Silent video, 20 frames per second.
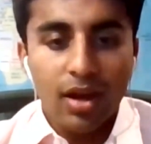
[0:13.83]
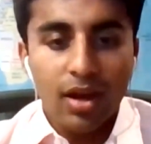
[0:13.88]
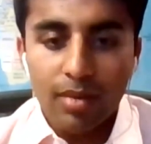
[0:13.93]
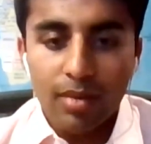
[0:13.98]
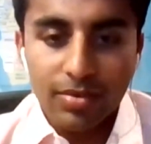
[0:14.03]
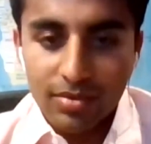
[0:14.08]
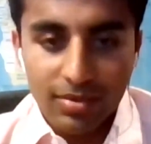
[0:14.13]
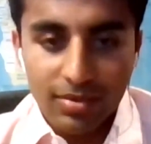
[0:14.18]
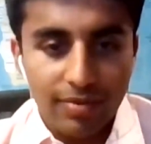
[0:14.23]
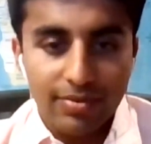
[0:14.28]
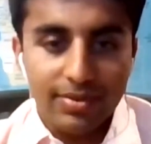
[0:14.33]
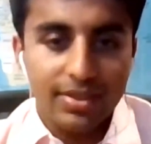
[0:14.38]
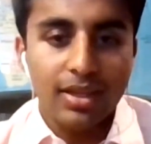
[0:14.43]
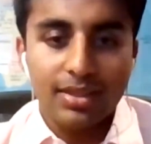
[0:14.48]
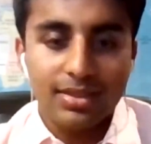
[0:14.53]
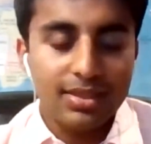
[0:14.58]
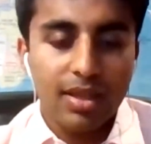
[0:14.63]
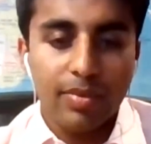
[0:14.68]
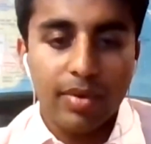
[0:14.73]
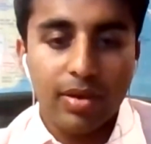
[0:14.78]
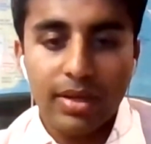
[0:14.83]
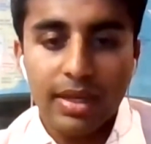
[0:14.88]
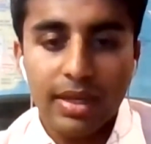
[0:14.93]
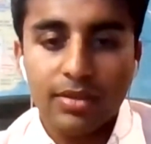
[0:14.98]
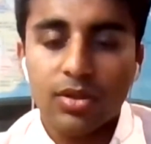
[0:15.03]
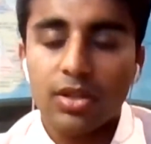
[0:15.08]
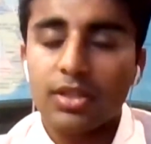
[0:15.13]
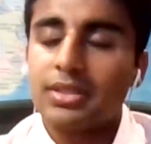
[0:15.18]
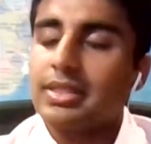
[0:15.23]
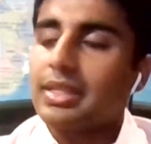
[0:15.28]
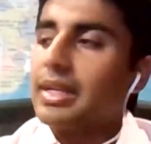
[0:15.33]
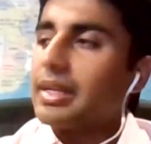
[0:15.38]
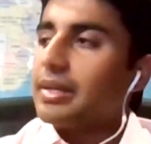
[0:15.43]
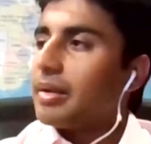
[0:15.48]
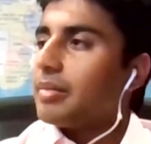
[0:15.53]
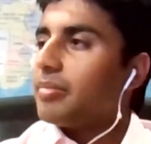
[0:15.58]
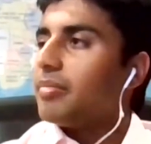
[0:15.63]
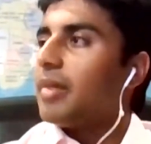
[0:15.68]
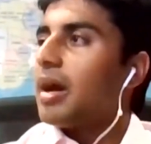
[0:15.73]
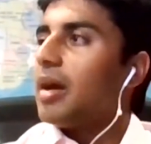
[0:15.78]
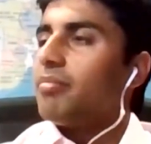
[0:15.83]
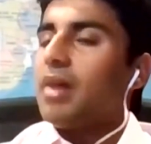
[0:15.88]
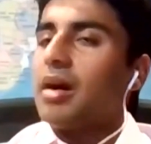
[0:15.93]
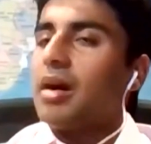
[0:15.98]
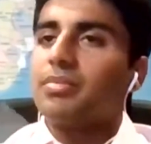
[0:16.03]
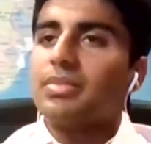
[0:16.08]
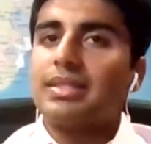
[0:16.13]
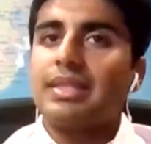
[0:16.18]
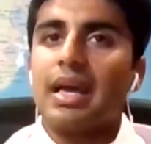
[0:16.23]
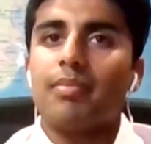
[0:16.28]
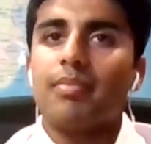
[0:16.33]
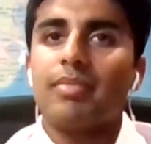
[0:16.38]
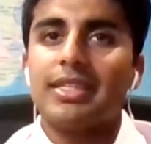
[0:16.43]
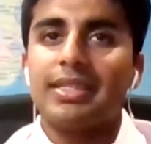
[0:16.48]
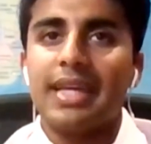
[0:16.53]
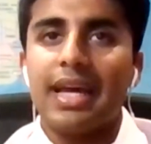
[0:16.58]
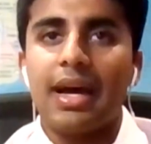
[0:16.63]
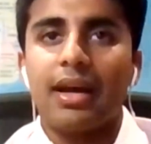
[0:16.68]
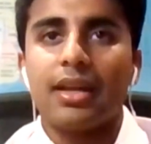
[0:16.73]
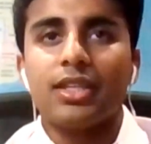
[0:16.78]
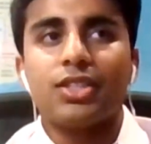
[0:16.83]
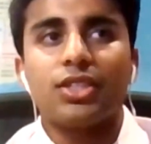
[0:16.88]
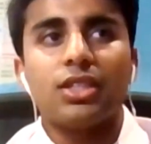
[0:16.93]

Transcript: I've done something. I'm getting roasted. And a mum sat me down.